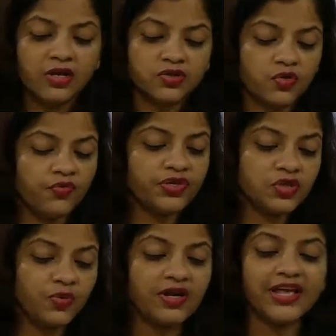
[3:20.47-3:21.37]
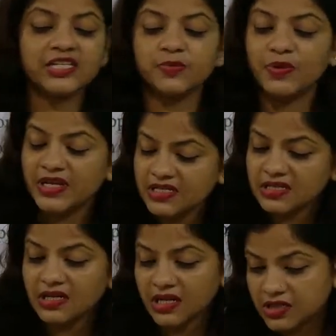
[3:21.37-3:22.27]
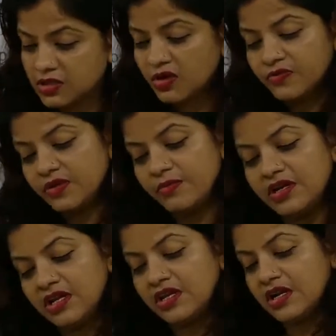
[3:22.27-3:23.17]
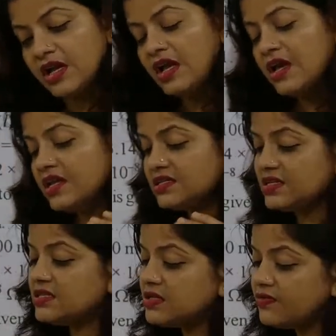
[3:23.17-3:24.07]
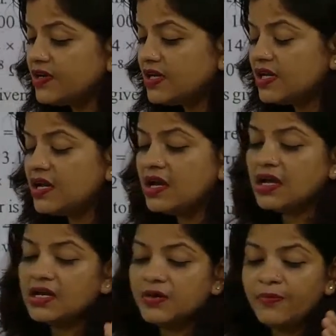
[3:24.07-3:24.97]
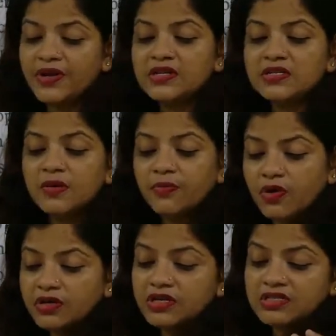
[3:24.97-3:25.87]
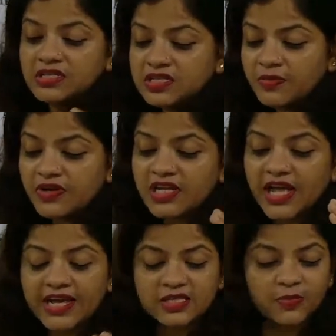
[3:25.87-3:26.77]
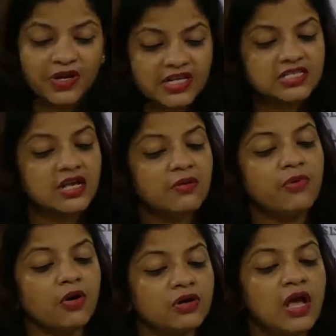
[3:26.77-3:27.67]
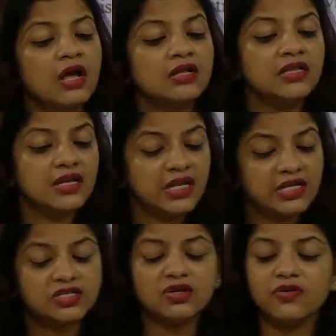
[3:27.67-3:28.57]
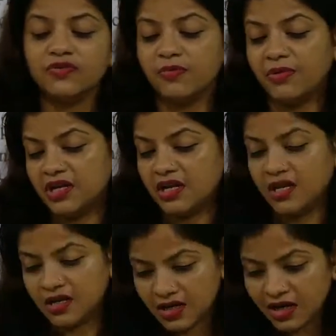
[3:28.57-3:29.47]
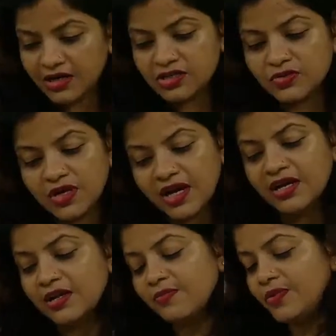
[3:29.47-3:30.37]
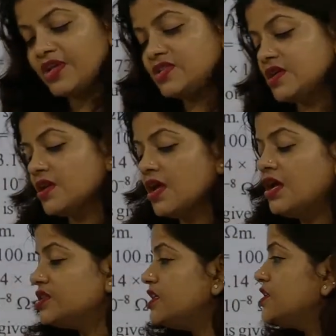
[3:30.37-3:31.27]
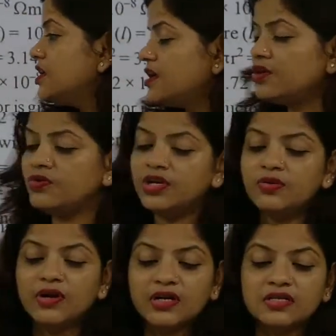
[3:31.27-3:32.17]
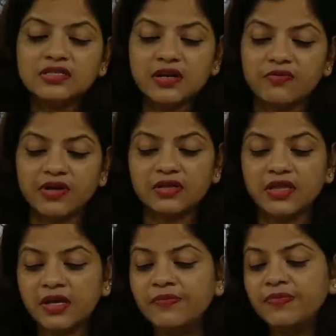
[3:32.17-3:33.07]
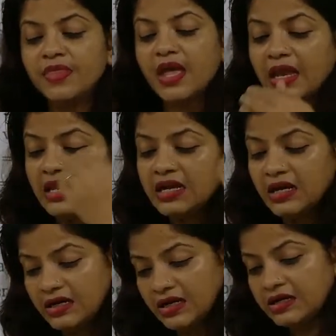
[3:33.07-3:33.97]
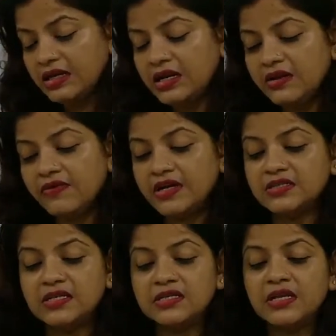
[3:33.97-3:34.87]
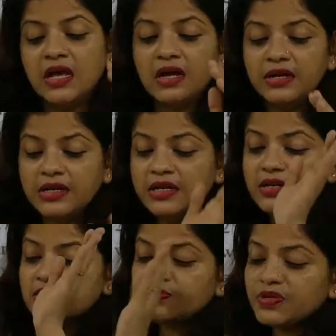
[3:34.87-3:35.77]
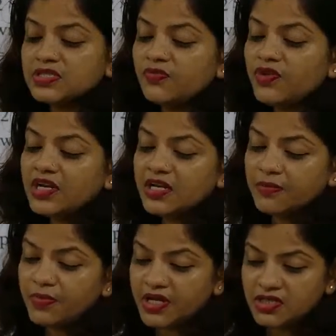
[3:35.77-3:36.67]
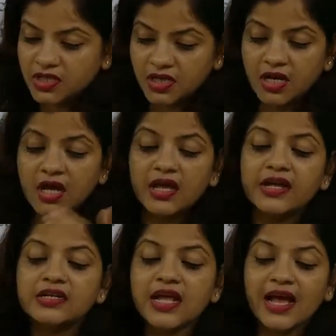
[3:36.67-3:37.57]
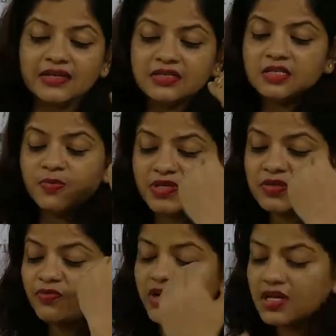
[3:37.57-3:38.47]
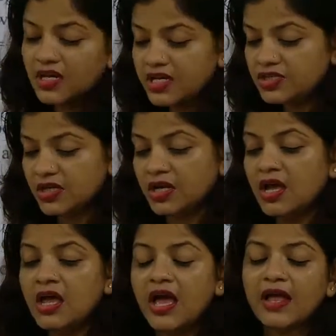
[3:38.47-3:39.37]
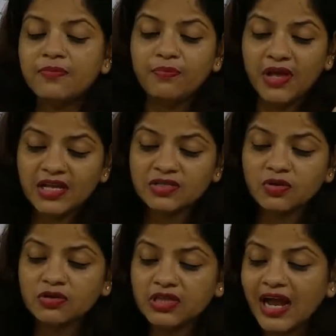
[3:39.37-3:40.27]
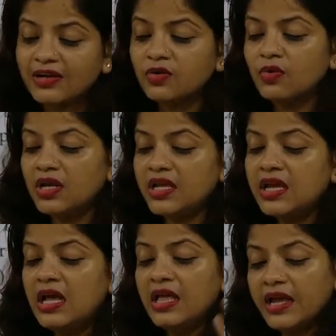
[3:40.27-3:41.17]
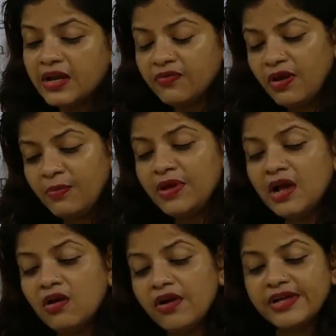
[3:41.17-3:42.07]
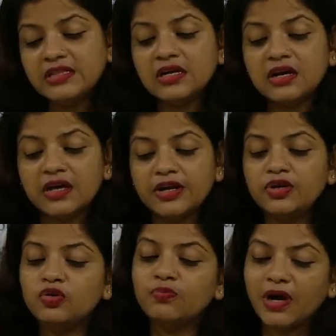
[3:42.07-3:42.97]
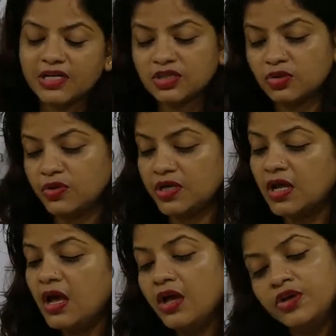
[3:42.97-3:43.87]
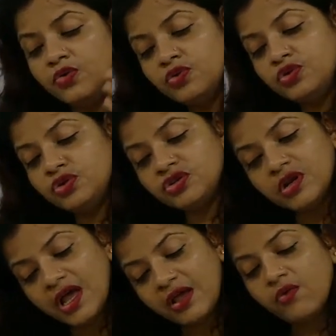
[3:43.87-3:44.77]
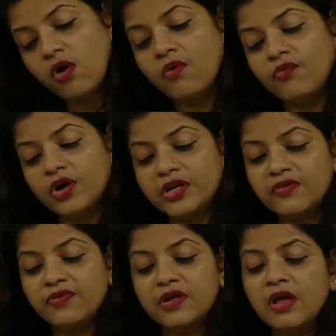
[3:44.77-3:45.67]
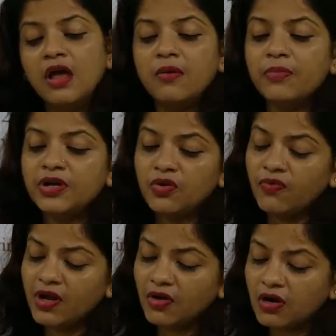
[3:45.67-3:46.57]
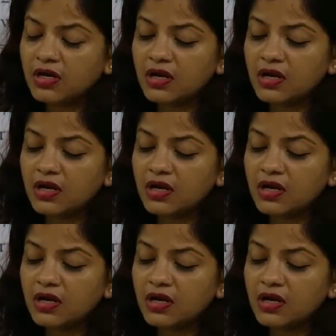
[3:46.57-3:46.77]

So which one explains the nature of the material? Resistivity depends upon, resistivity explains about the nature of the material, understood, and temperature. See, you need to understand one thing. Any conducting devices need a specific temperature. It has a specific nature, and based on that only it will be allowing the current to pass through it. You try whatever, but you will not